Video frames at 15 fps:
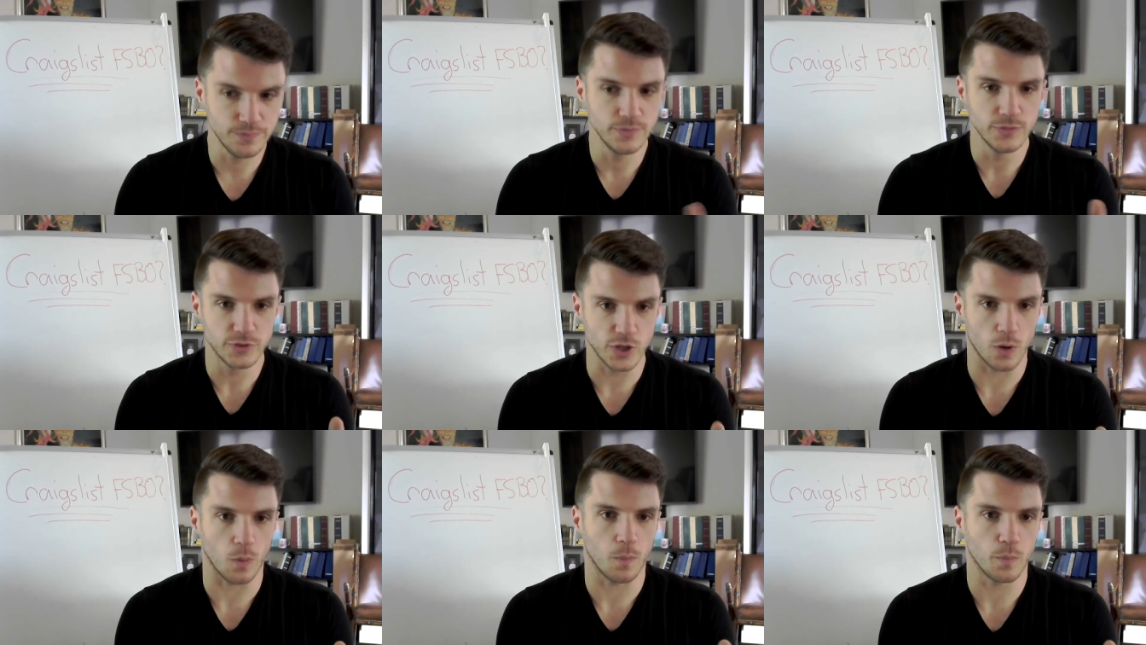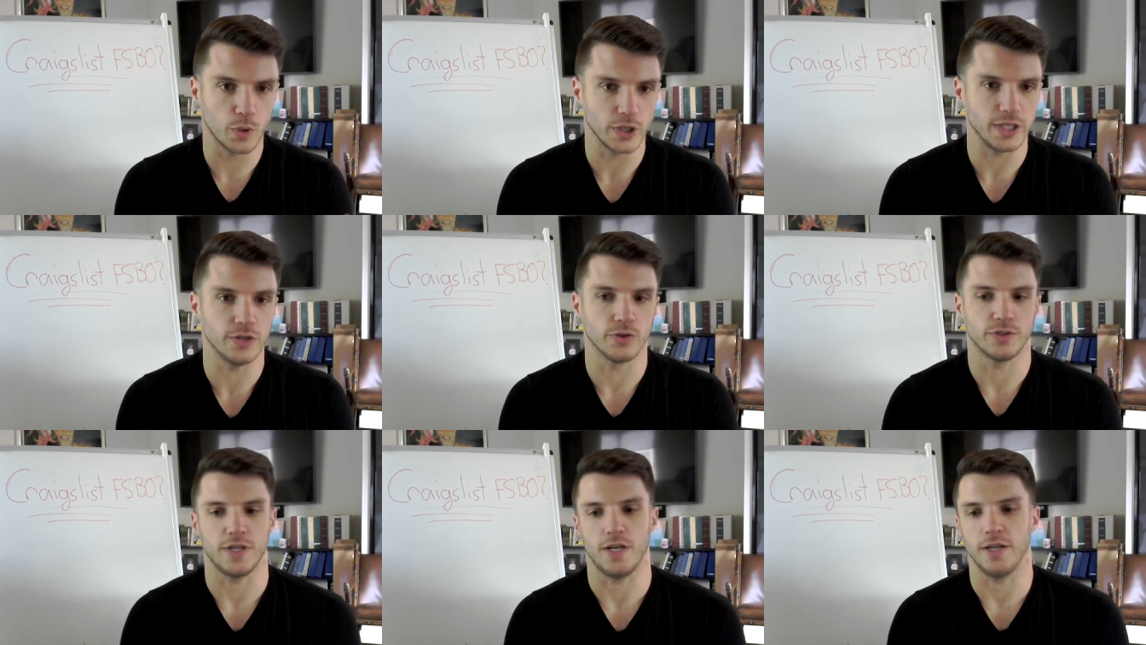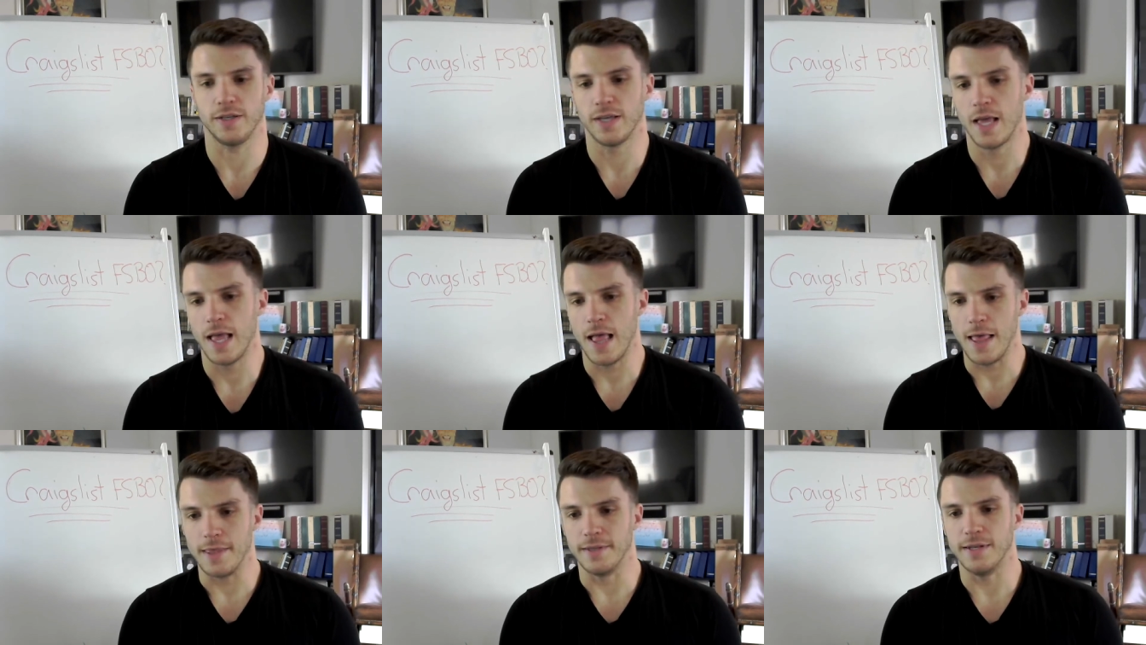So, pretty irritating.
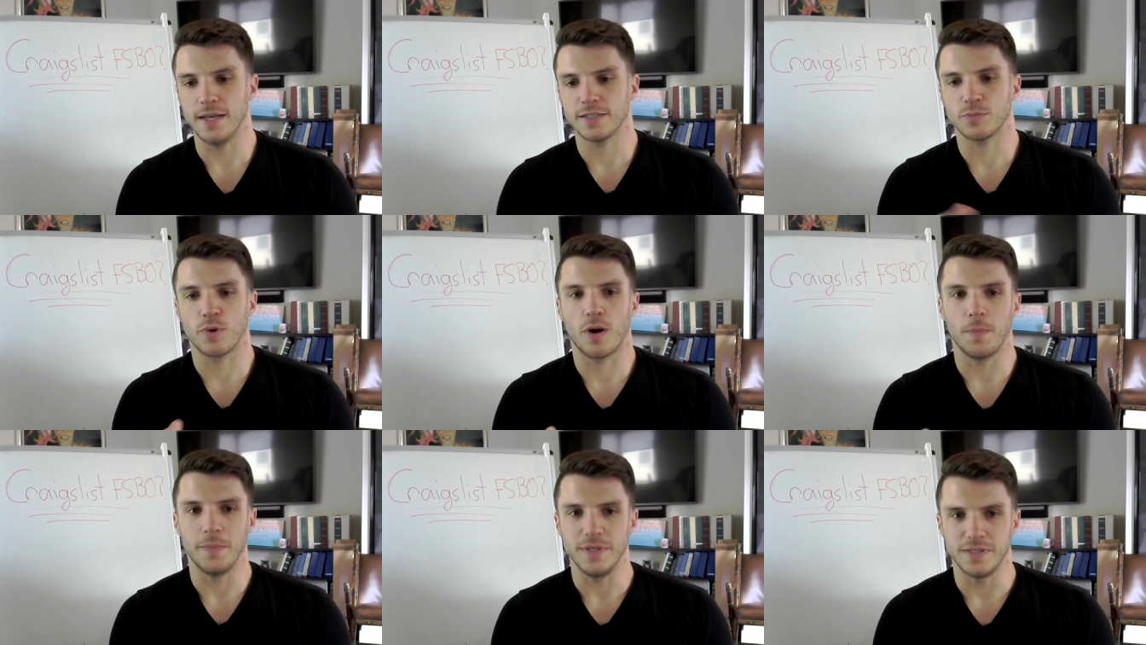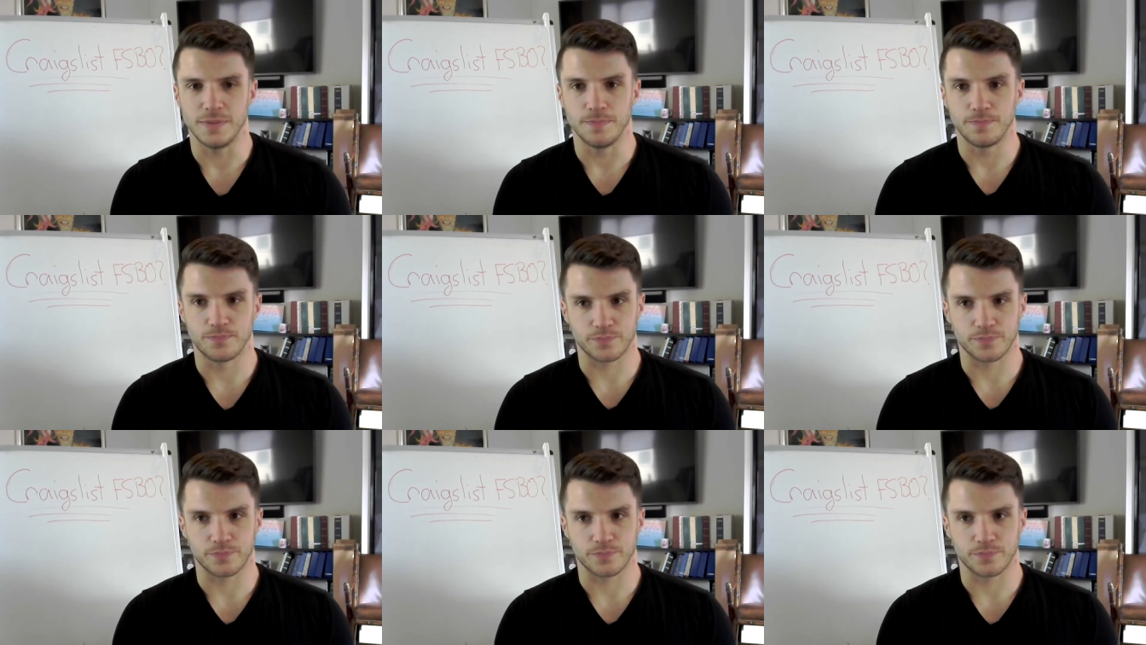The next problem is